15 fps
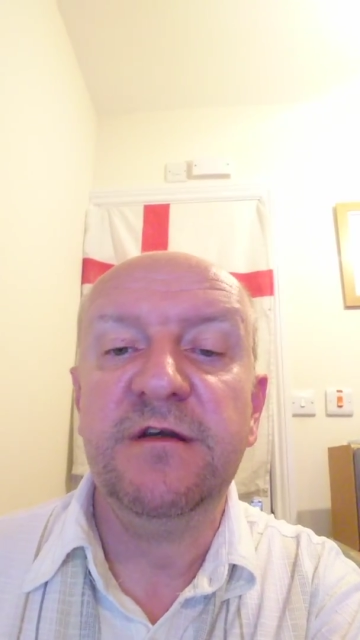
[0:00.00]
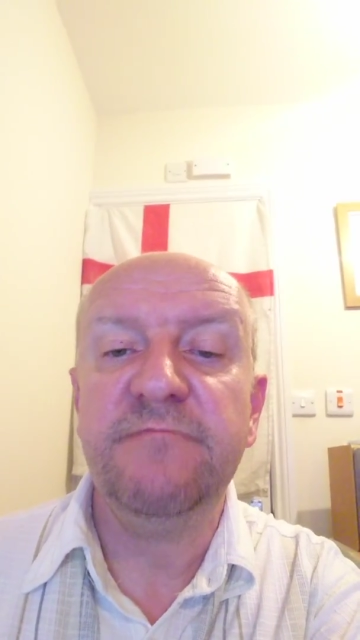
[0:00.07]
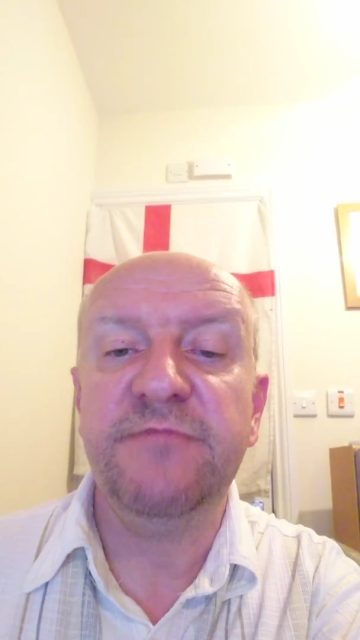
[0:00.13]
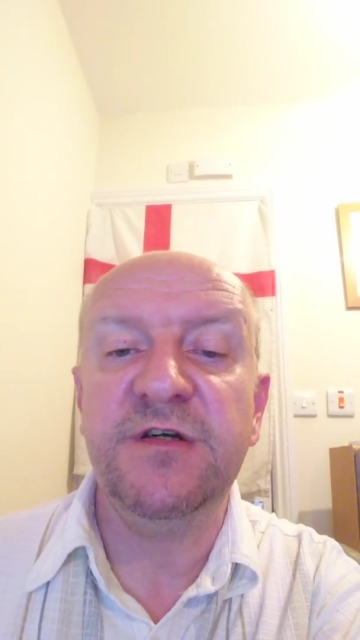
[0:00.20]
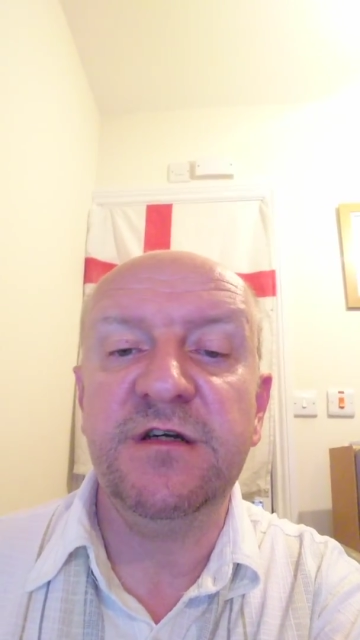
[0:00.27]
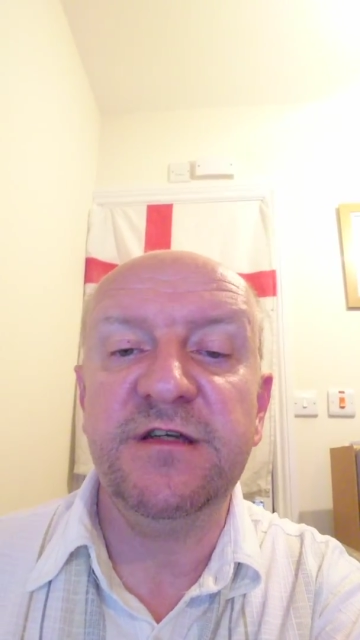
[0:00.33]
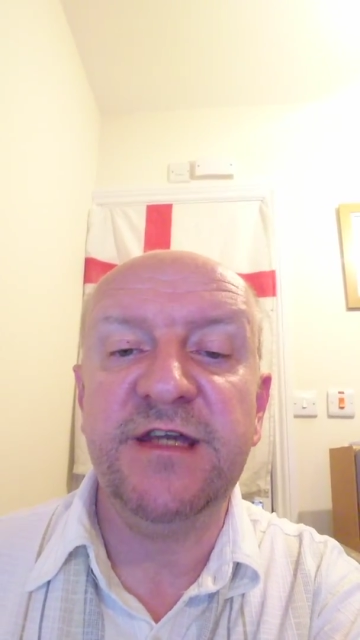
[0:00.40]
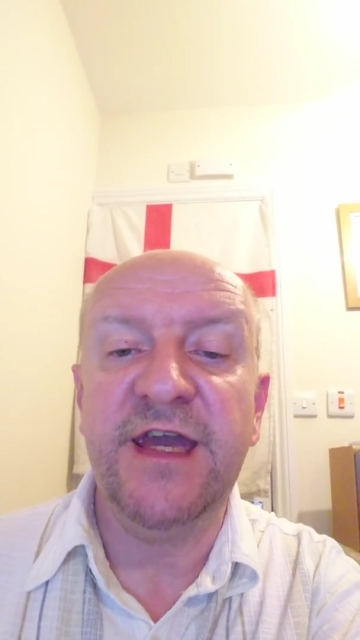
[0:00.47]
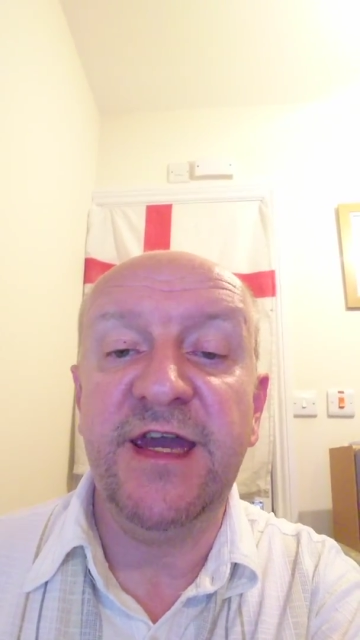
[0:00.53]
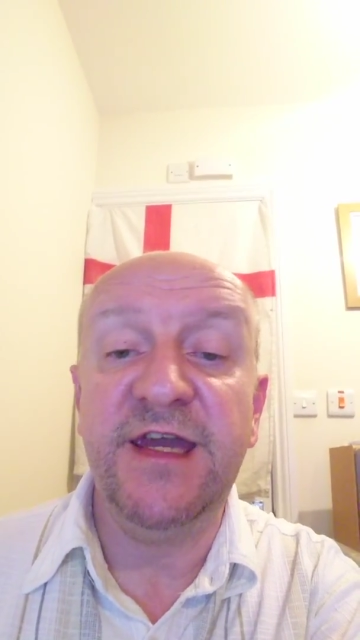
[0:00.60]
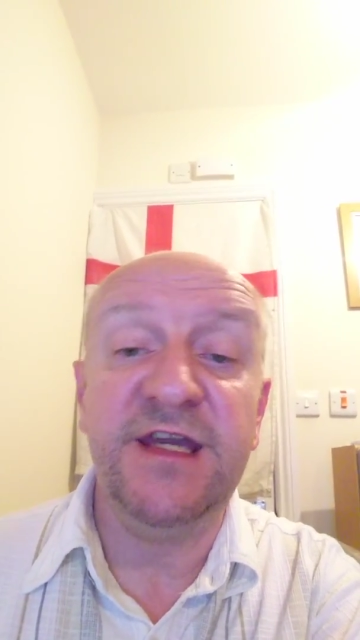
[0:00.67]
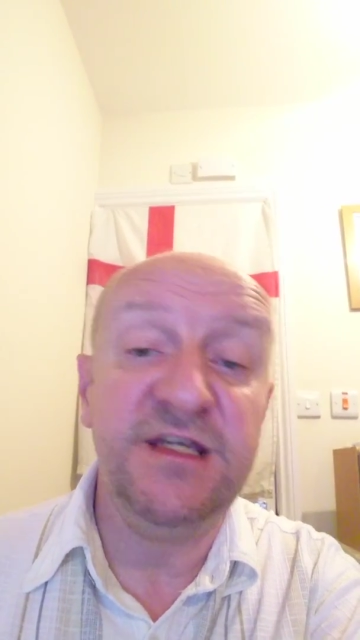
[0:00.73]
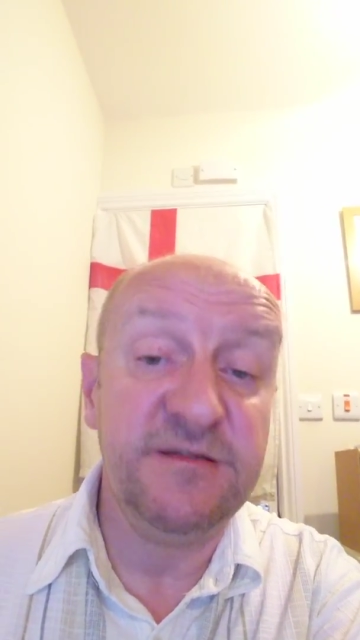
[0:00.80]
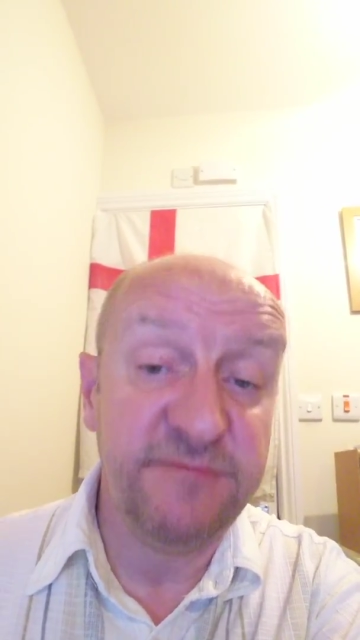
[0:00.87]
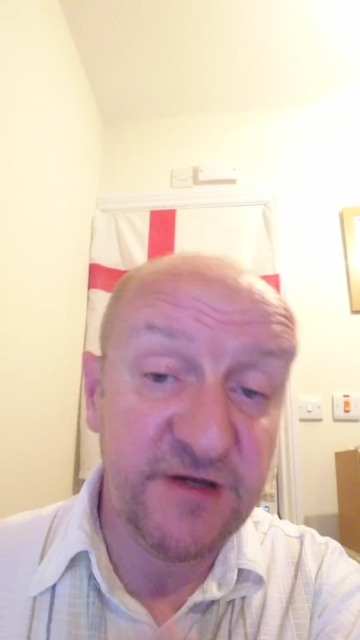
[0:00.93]
but yet
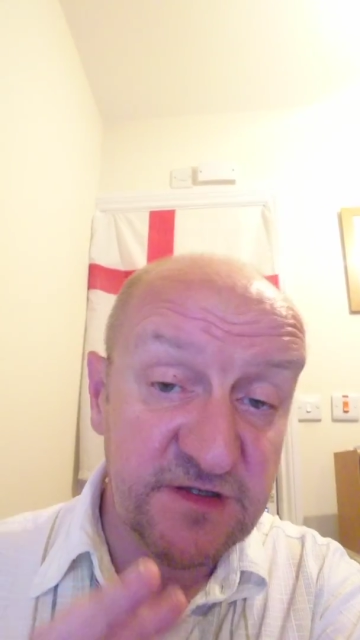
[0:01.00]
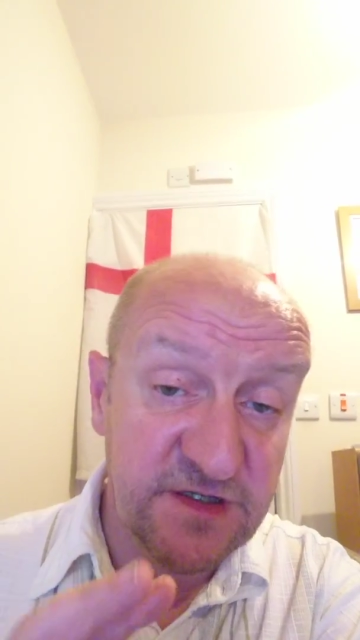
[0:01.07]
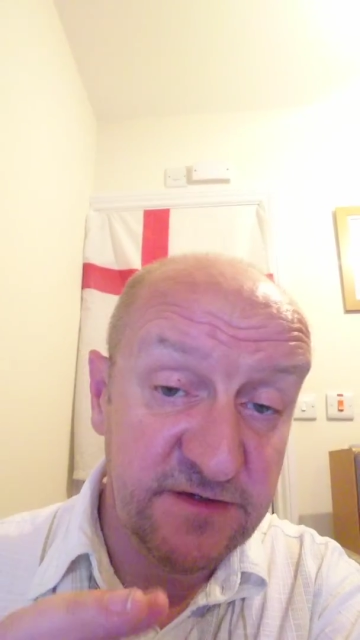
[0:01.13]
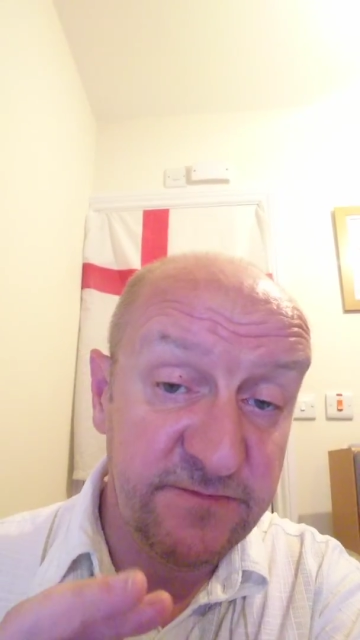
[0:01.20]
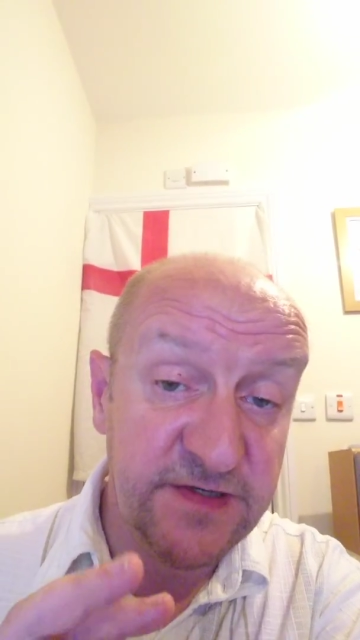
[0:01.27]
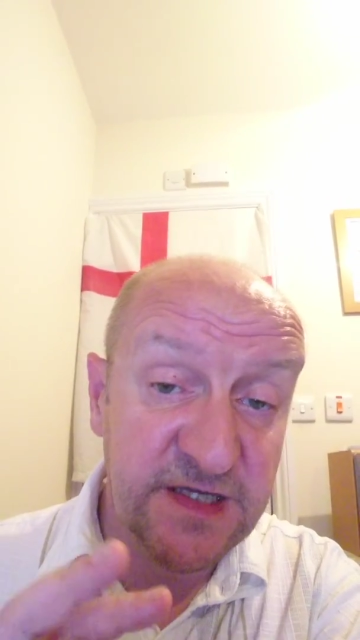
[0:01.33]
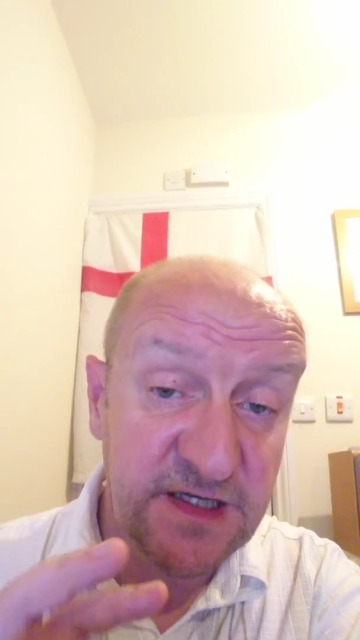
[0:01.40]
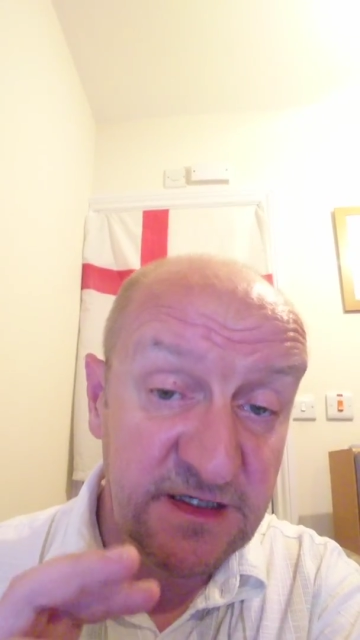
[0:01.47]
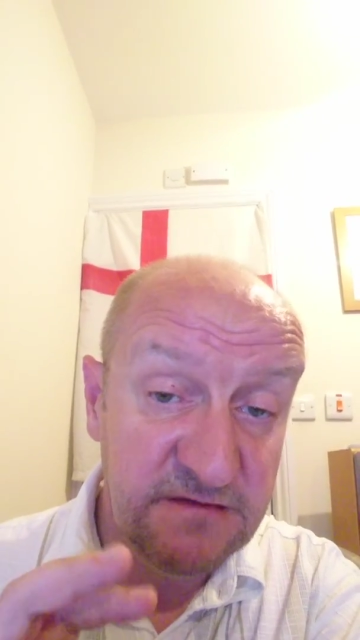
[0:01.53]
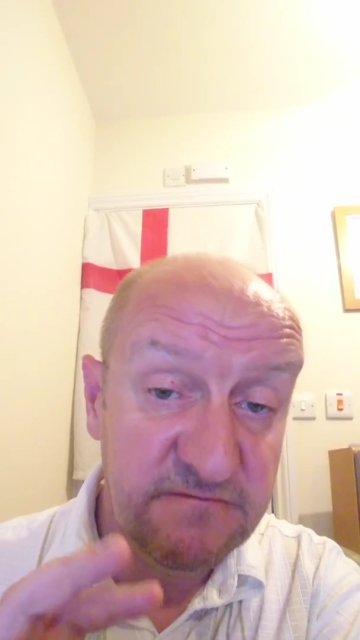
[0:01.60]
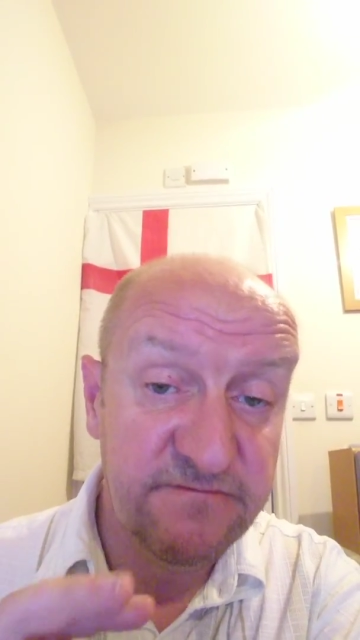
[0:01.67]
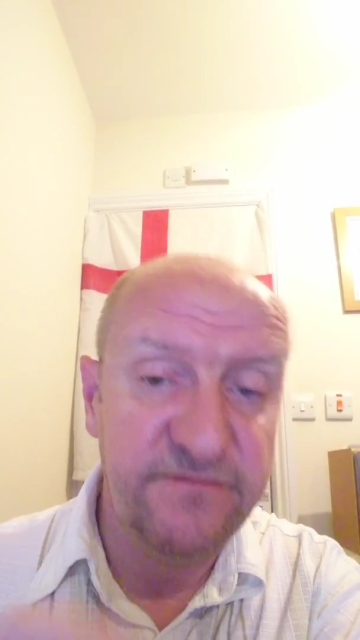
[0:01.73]
he's supposed to be